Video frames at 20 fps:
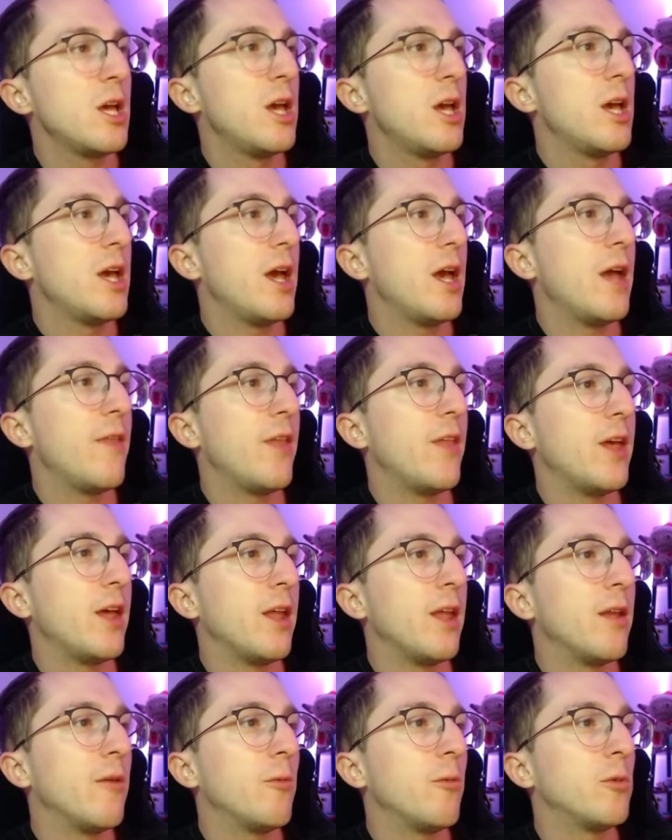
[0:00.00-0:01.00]
And
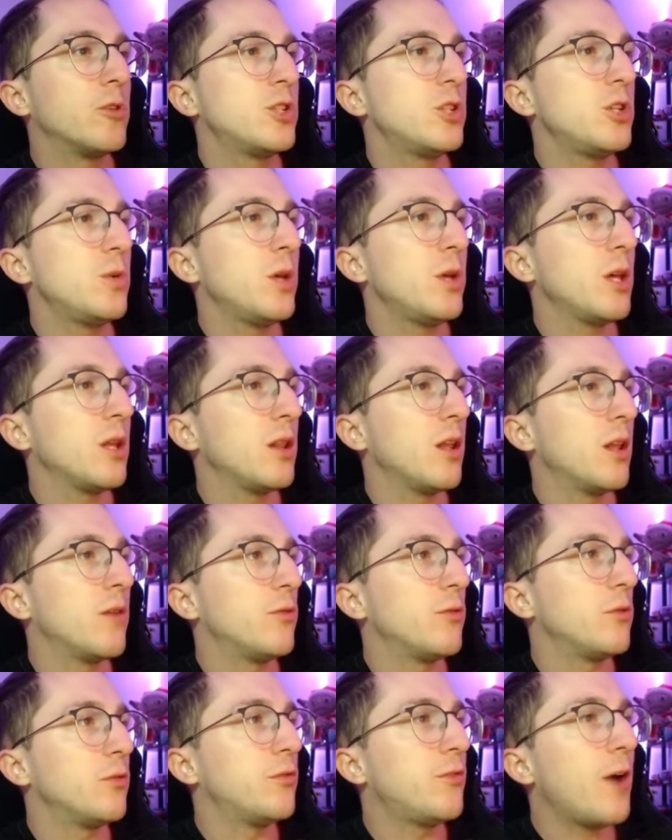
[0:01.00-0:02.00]
then once you hit
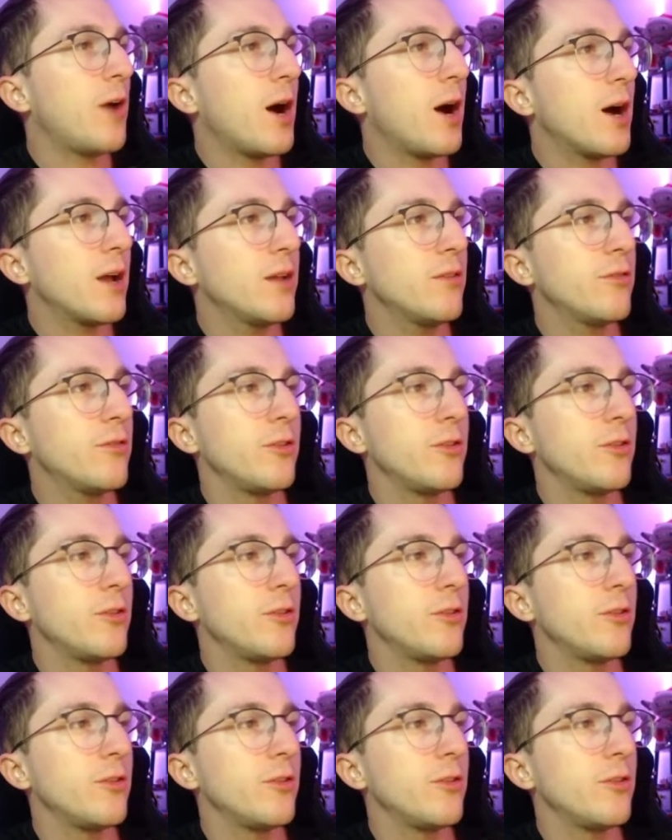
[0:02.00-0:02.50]
level 5,